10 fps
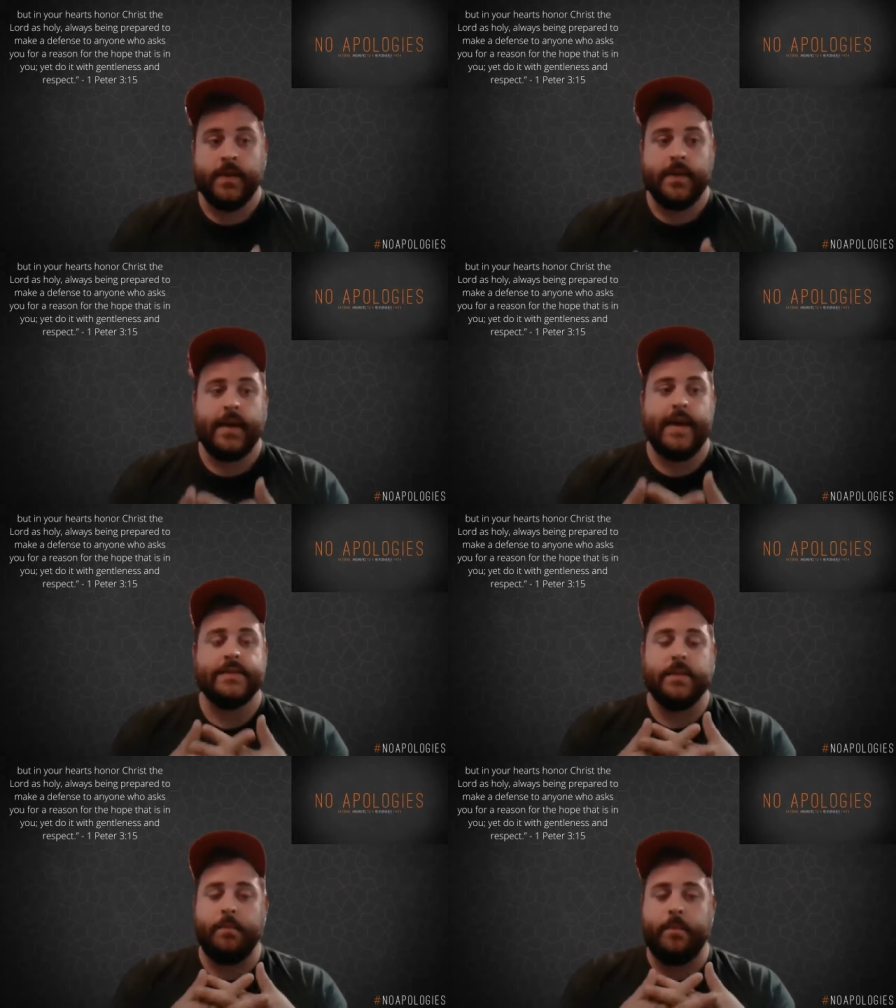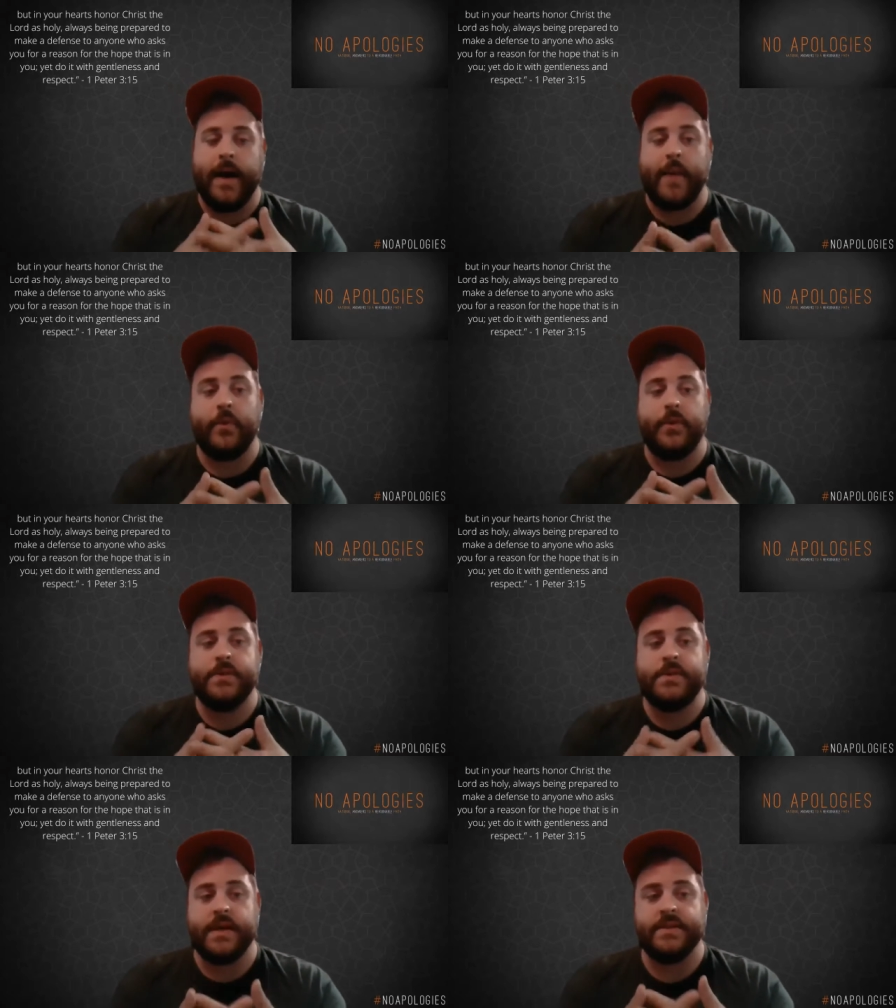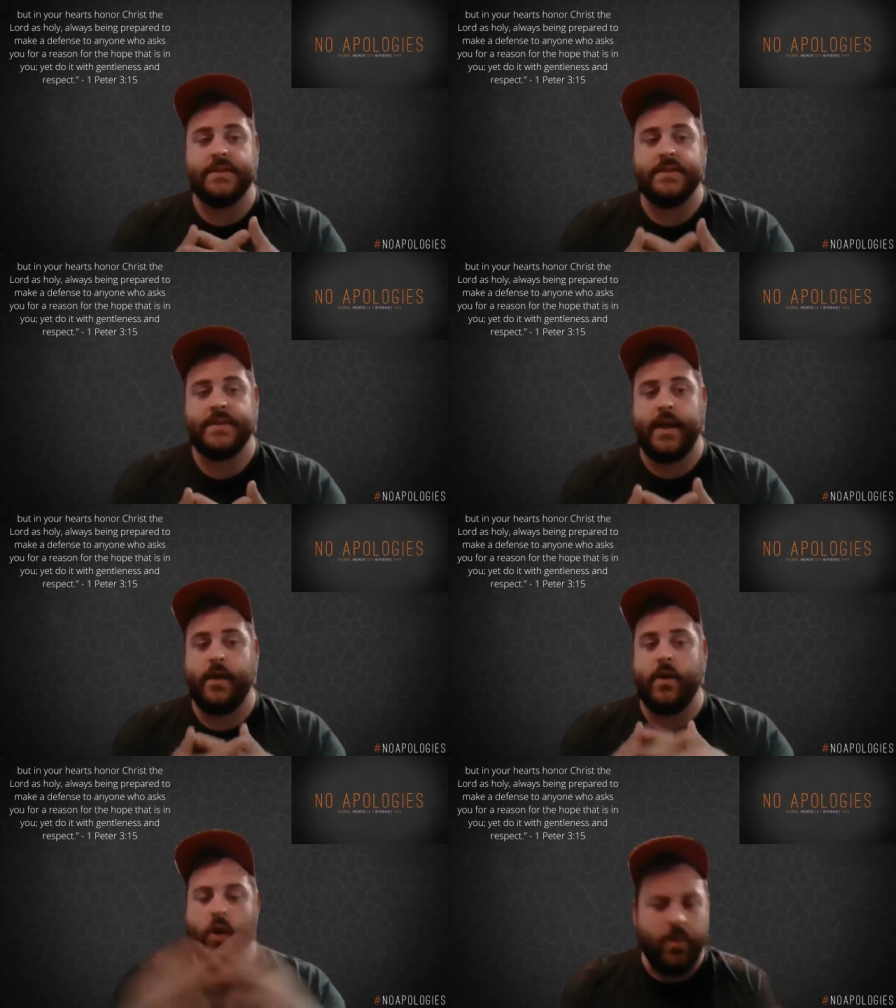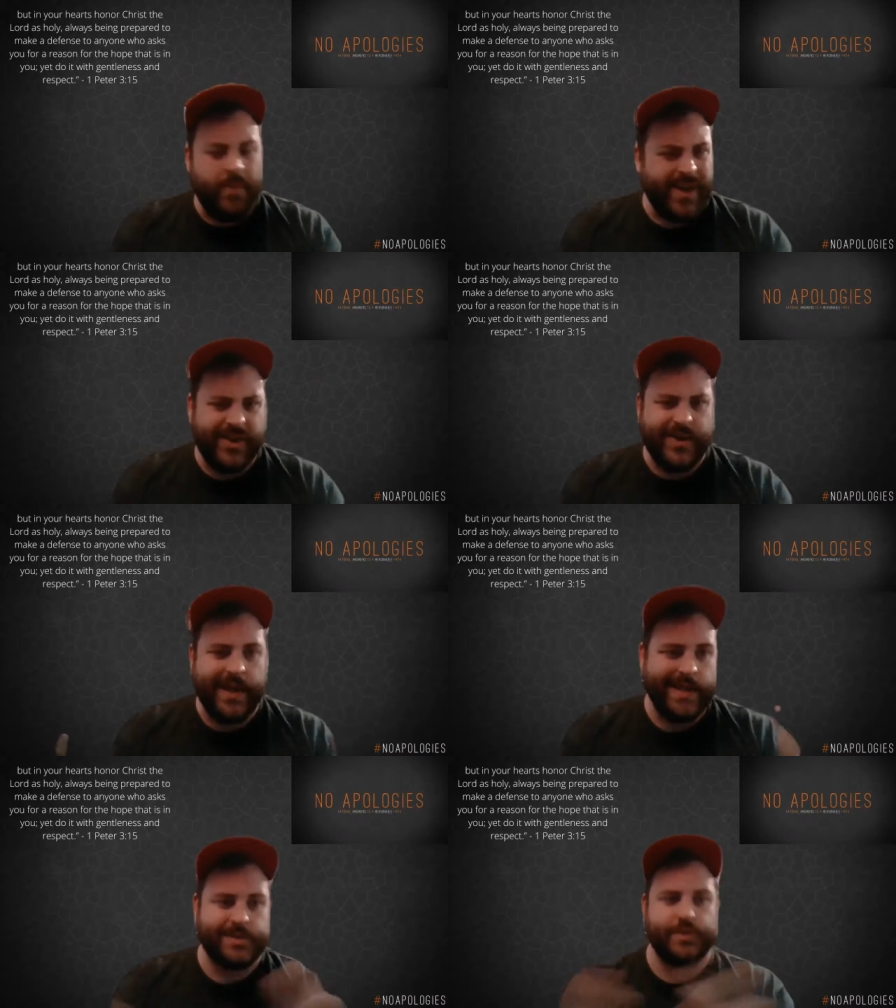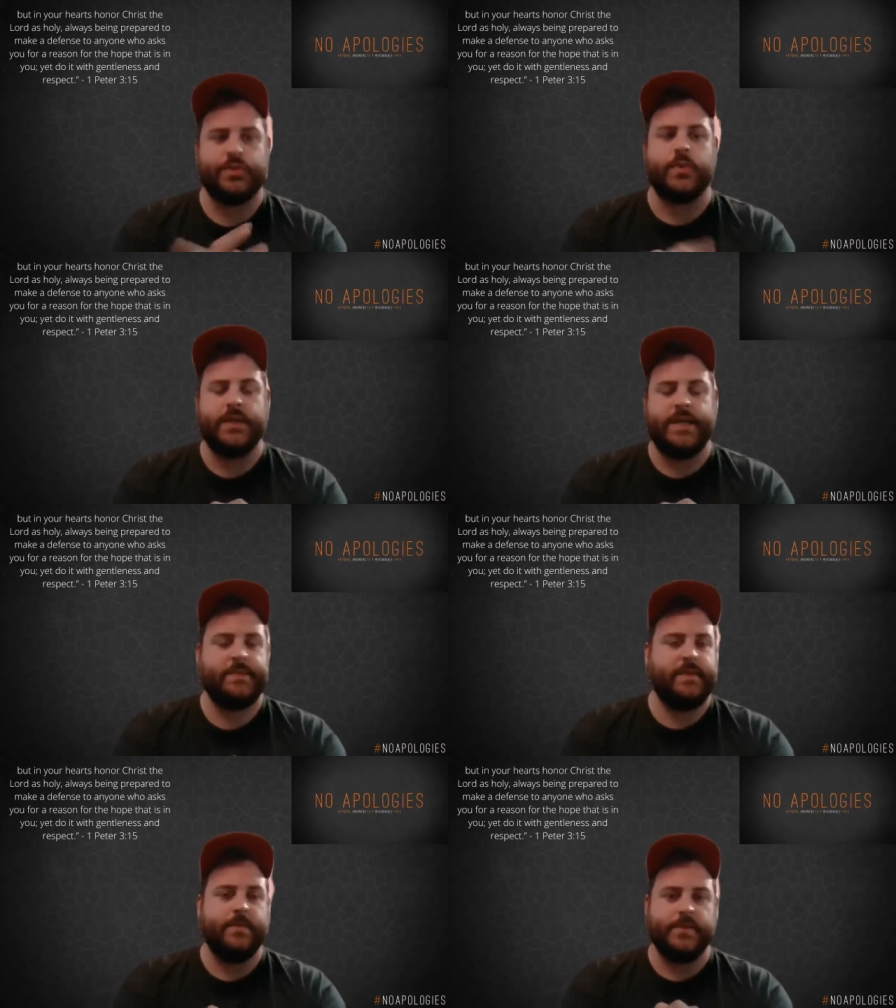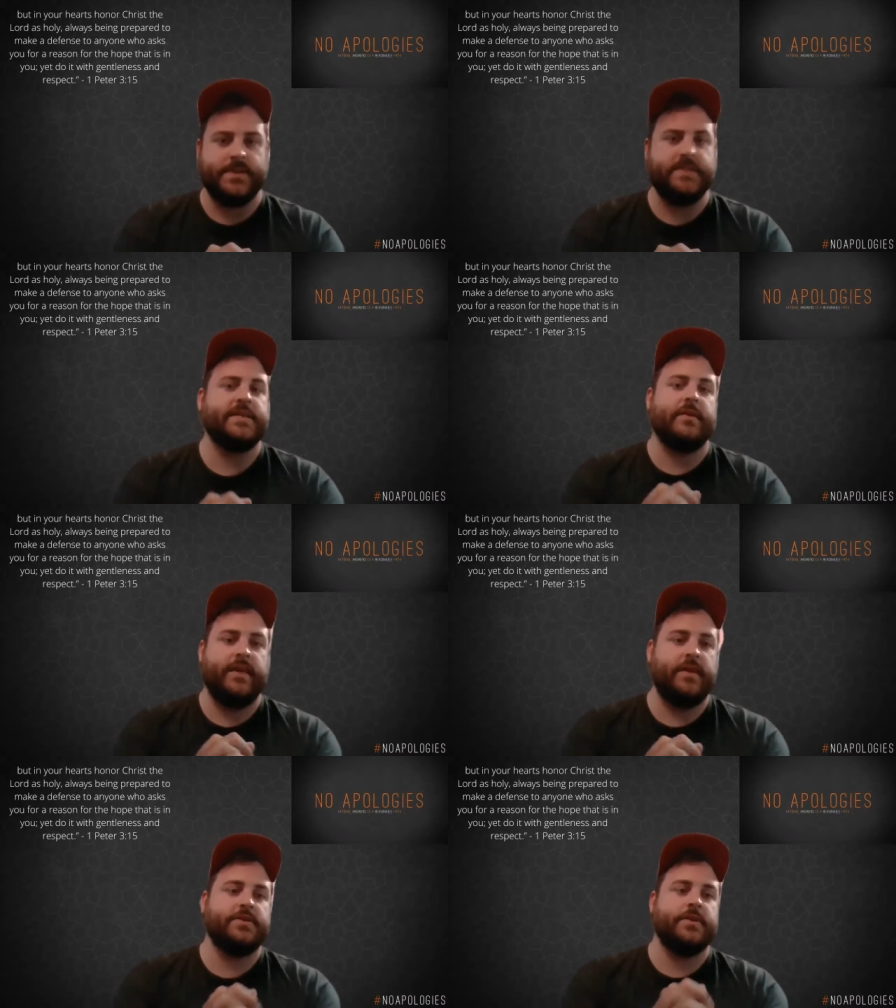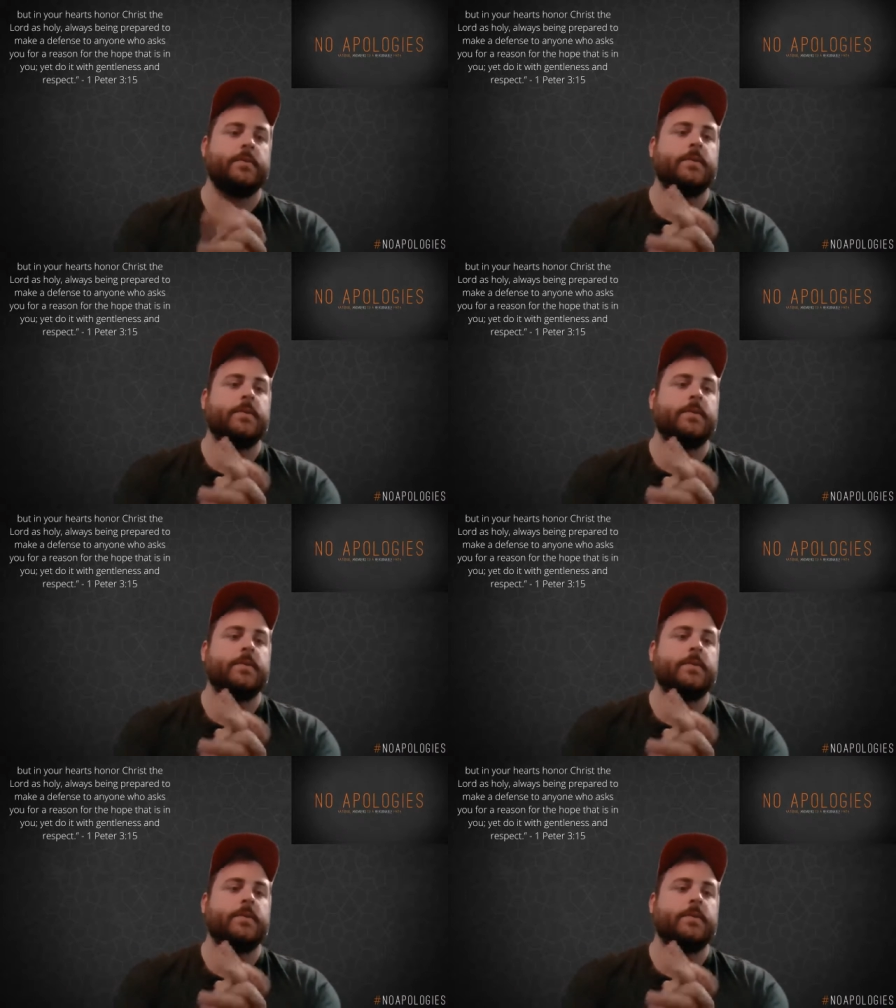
guys the bible doesn't say all my good answers will lead people to salvation